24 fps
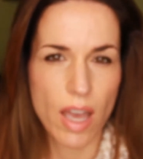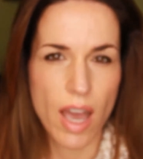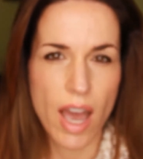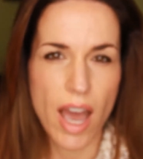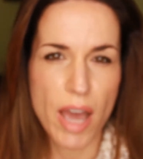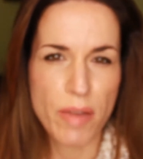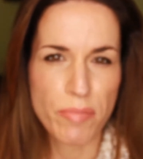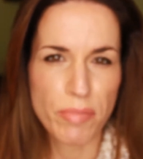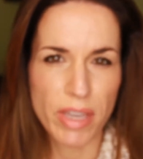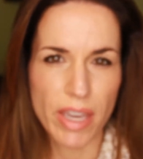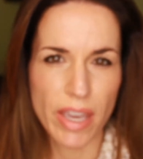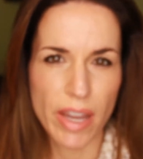
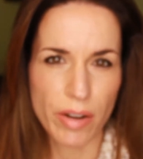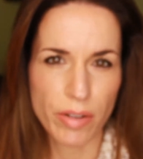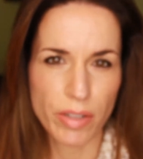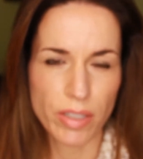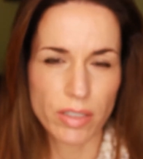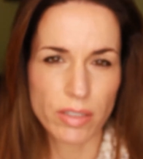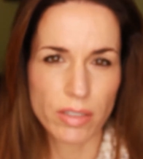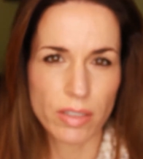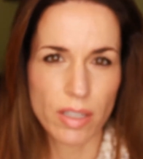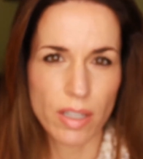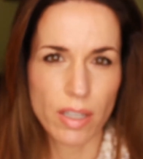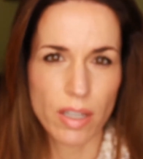I'm
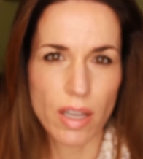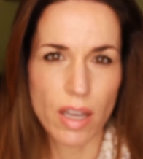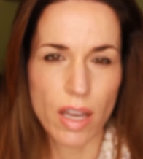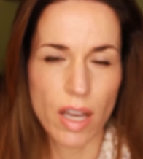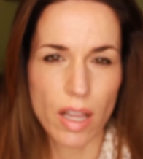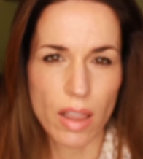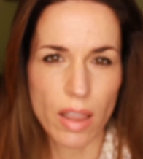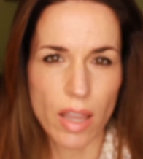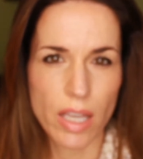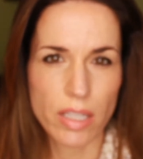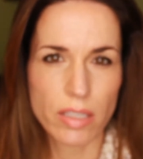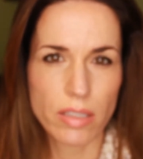Karen,
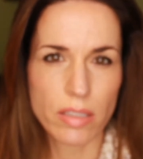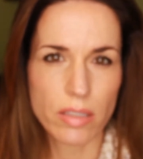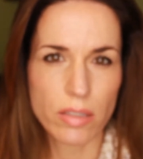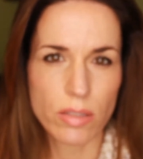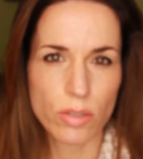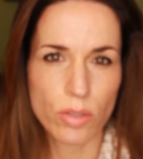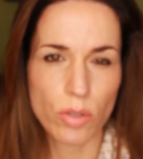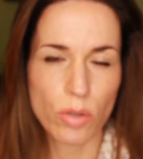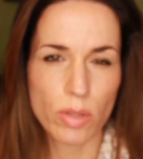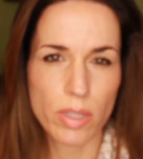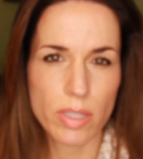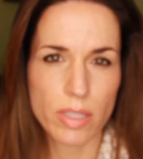a
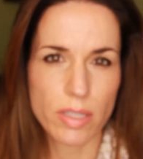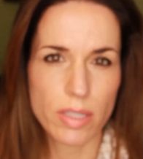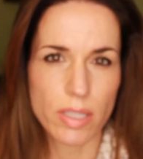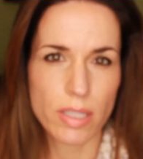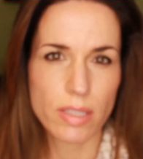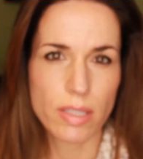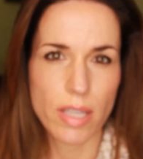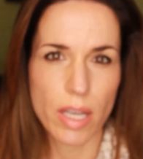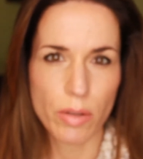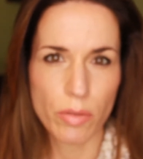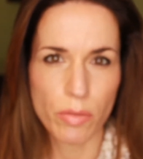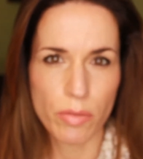licensed holistic
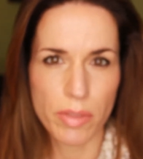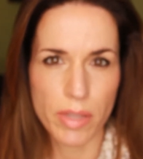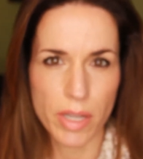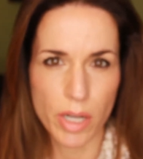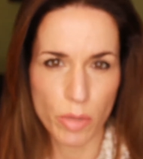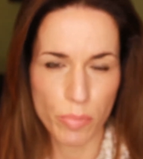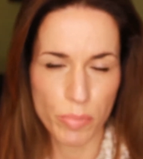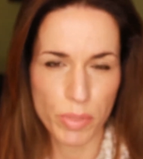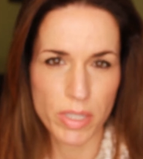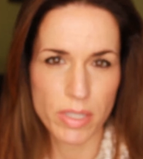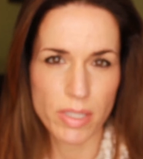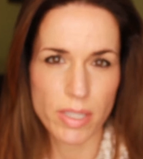
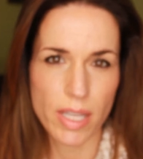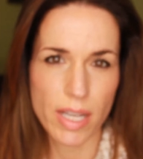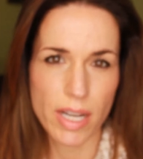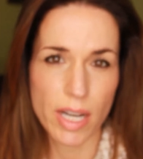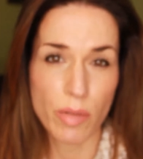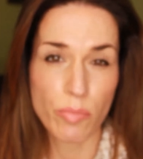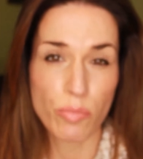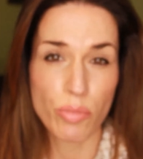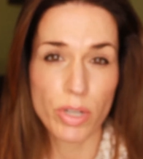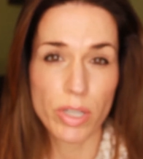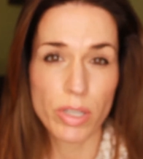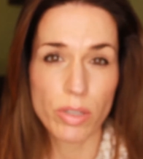psychotherapist, and
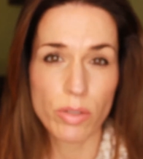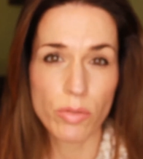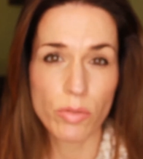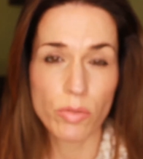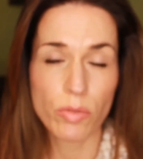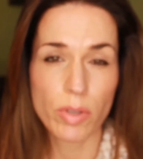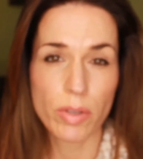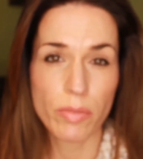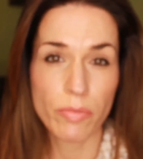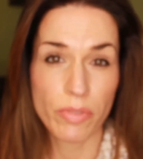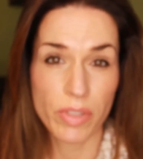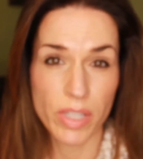I bring
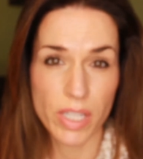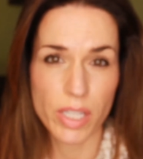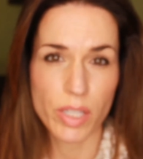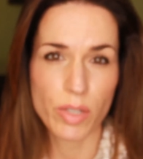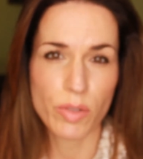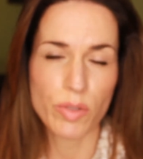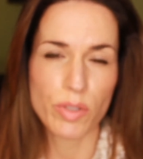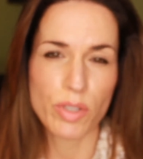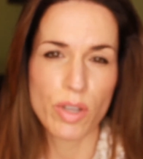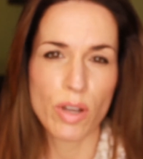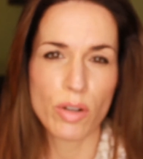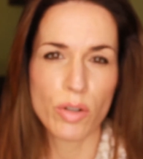you
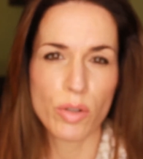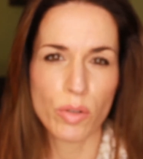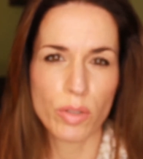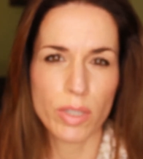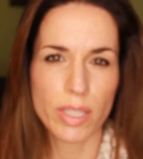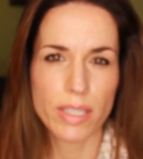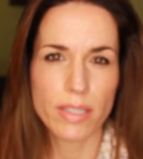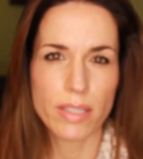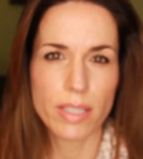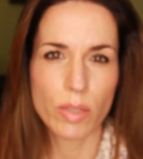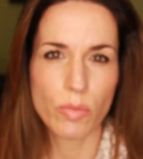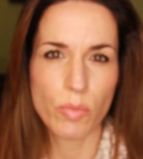videos on
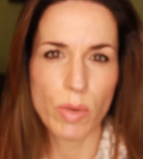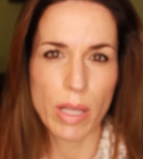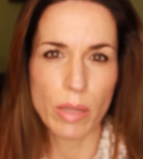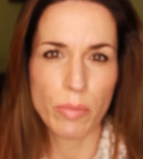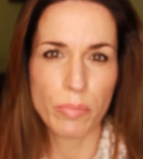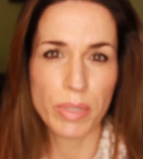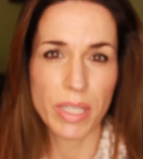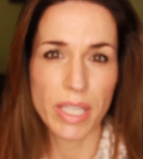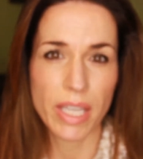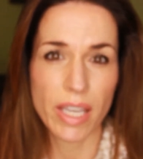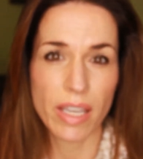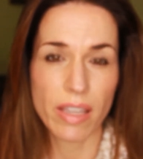holistic
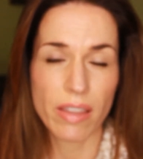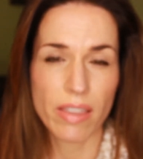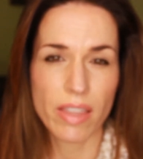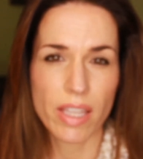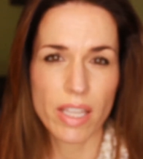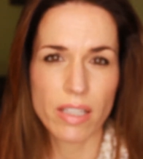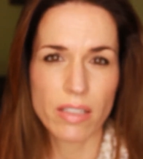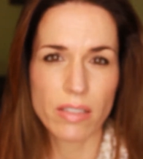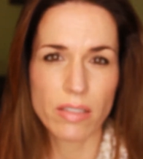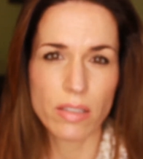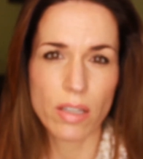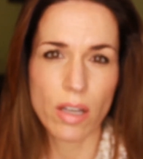well-being,
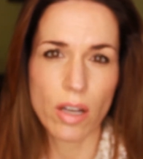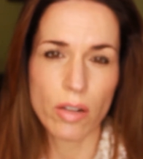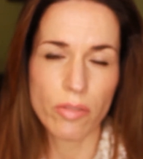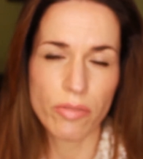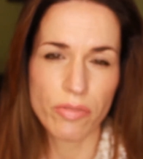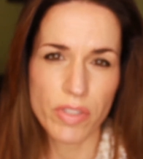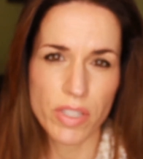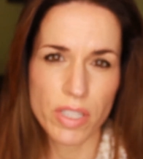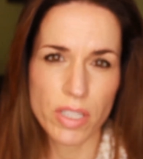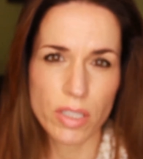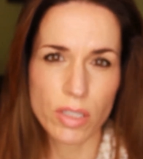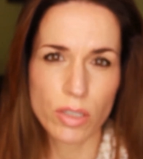things on
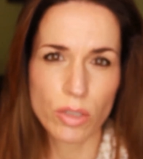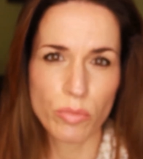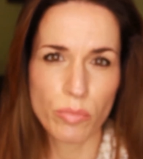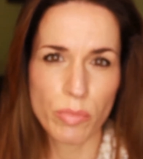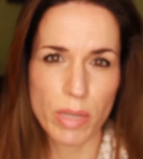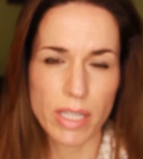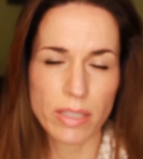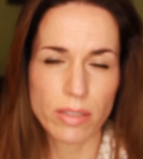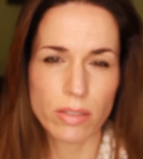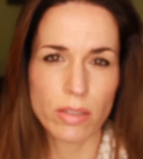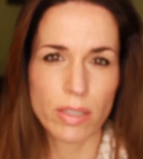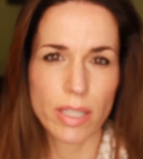physical,
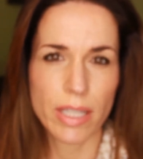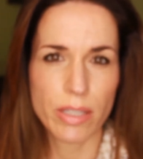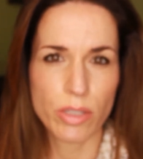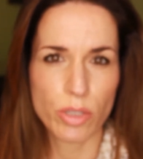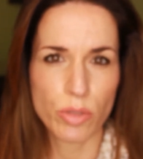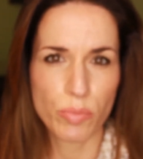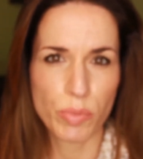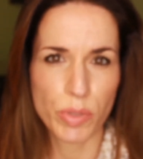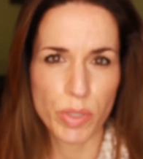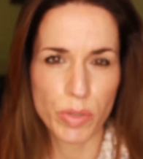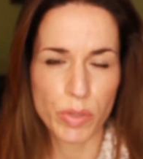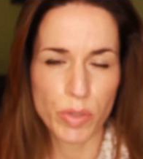mental, and
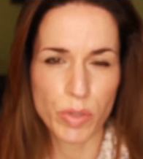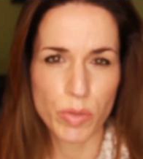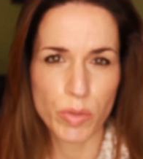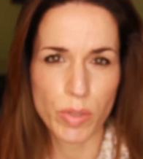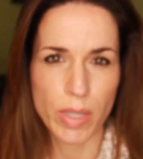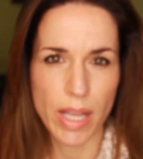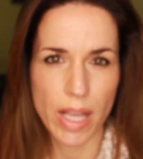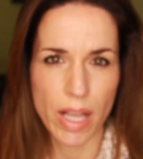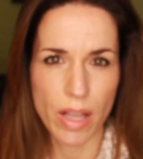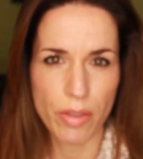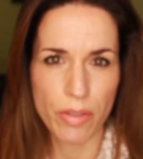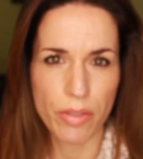spiritual
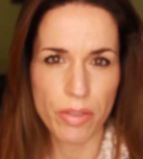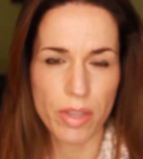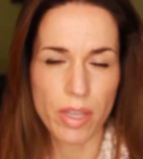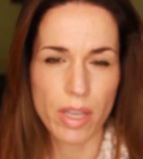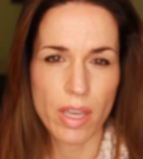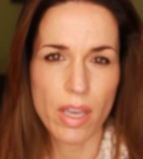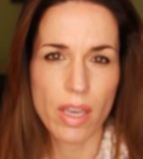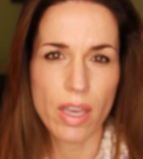health.